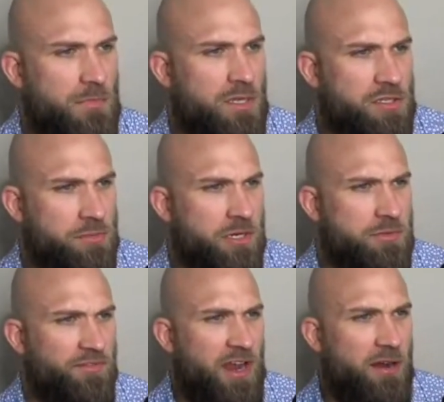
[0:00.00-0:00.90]
So in terms
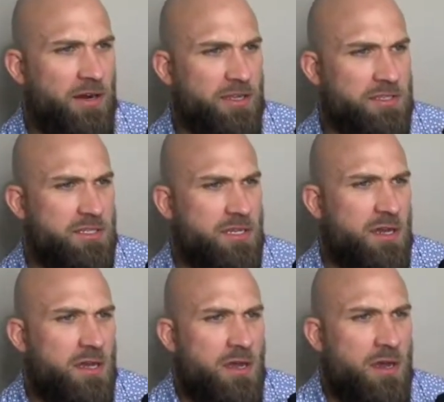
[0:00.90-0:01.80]
of arrogance,
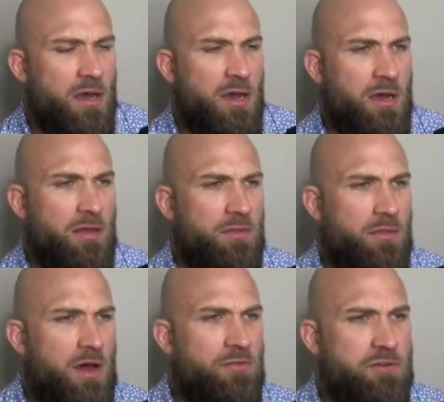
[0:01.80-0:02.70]
the
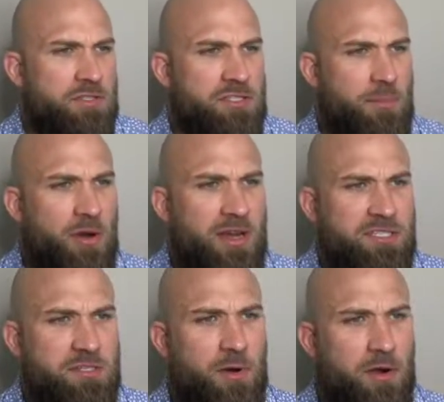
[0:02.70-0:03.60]
author
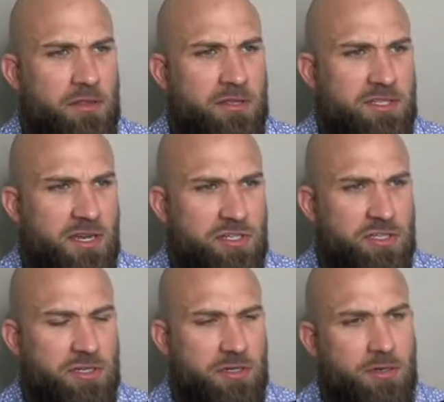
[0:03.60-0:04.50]
summarizes part of the
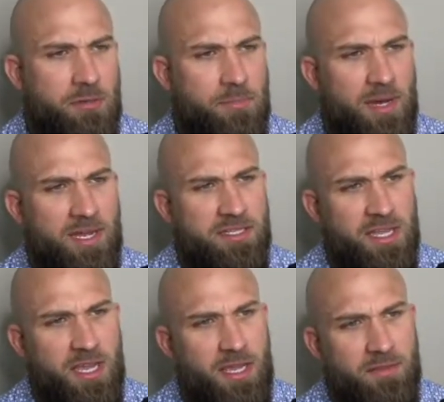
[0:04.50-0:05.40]
discussion by
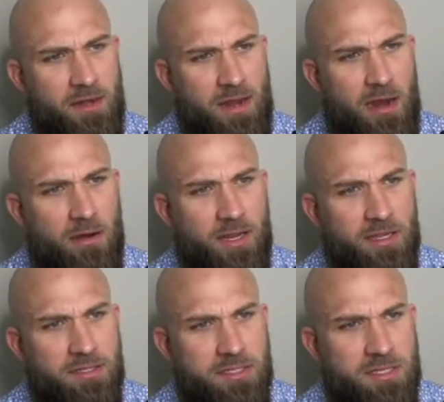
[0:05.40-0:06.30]
saying that
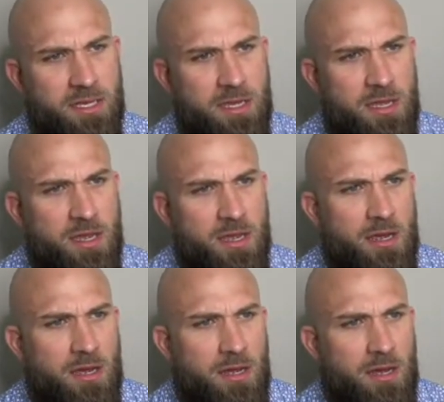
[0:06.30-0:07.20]
arrogance,
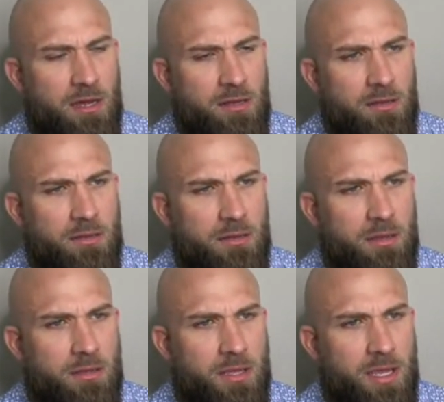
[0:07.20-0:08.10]

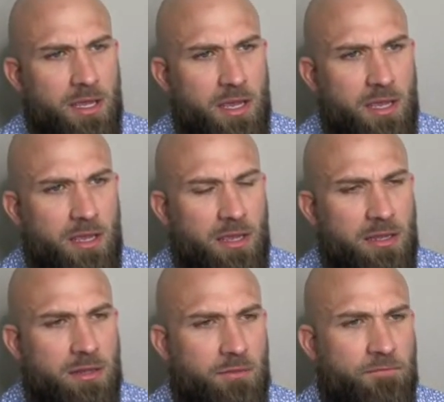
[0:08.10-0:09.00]

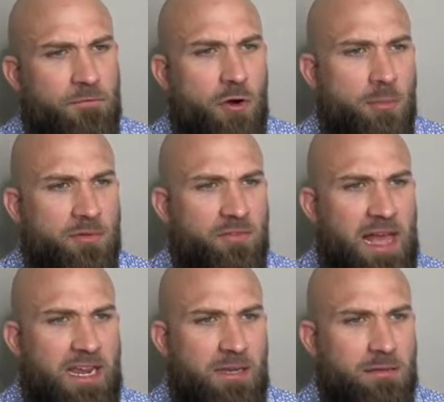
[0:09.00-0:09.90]
in the form of
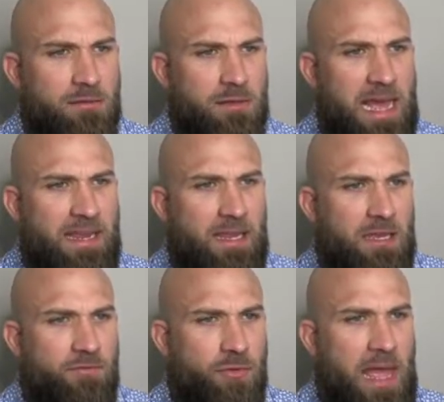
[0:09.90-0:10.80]
lacking
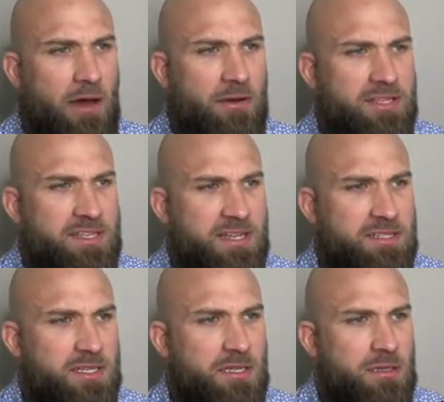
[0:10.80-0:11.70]
of reality
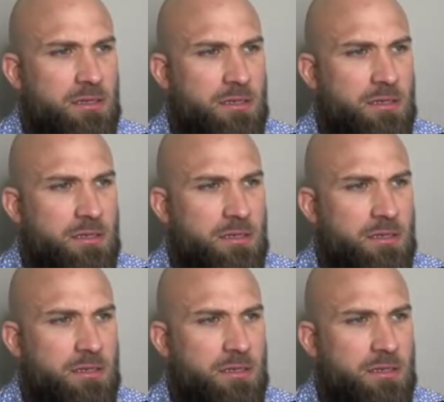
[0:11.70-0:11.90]
testing,